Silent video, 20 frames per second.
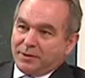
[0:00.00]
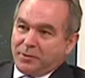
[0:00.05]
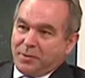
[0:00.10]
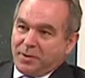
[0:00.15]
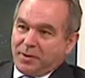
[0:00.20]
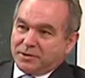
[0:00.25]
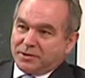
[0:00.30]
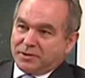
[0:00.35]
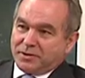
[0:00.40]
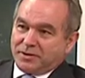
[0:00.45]

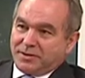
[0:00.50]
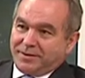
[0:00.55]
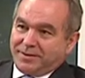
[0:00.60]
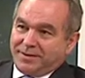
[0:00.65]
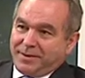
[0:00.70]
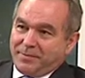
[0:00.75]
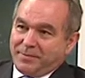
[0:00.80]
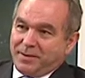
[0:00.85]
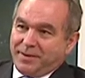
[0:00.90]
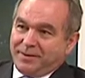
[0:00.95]
question.
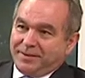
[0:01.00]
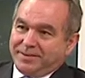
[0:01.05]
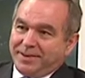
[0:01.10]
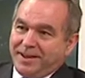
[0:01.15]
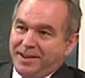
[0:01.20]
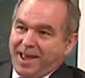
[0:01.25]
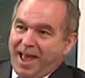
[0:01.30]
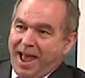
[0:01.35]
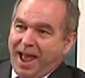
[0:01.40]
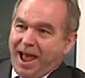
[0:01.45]
I mean,
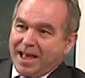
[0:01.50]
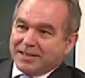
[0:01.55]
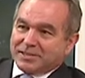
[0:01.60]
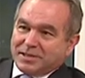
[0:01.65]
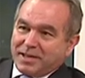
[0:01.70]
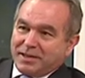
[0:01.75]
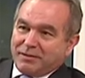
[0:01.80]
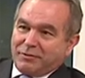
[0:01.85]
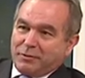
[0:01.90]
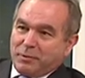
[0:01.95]

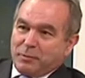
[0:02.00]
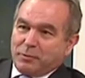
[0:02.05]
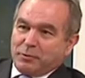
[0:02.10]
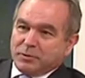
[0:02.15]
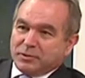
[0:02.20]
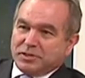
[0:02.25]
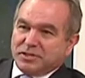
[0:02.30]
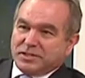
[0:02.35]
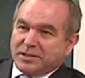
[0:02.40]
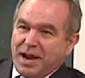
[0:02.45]
asking for a
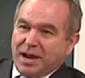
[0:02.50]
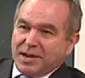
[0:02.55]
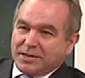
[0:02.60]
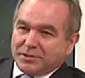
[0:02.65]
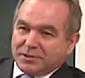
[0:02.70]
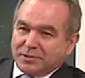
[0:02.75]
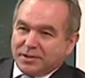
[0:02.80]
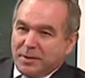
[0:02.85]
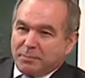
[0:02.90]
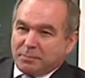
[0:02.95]

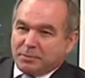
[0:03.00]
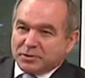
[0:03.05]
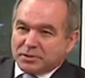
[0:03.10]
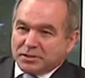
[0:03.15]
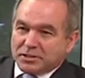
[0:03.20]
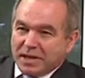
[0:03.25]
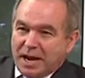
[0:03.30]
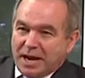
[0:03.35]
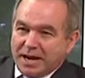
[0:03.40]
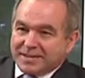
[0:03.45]

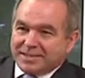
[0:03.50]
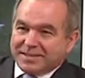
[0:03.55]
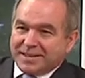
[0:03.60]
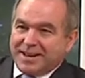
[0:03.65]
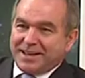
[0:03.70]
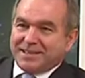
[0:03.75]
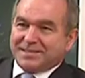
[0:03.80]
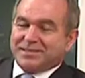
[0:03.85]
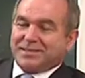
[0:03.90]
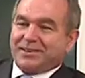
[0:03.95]
precise
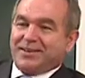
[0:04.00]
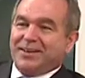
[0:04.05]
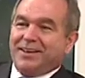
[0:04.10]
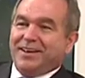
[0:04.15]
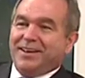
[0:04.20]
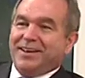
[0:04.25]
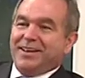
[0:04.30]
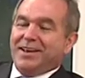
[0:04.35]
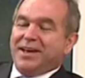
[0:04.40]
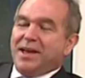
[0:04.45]
answer,
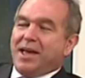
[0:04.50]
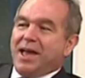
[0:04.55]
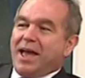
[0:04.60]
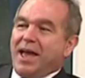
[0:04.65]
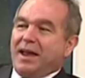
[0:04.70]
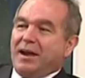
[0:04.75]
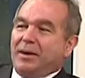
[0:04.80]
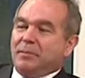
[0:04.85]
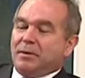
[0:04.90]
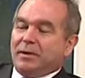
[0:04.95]

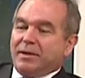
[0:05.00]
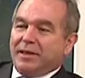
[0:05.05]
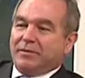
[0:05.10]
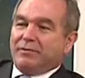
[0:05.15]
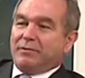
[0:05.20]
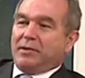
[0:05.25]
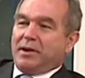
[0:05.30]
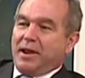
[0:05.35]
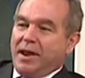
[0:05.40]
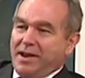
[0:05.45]
and I'm going to
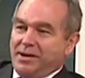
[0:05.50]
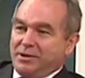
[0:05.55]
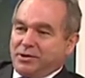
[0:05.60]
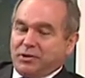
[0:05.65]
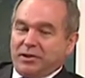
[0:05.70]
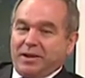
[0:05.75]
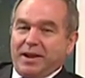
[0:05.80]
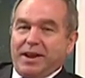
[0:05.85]
give you an Asian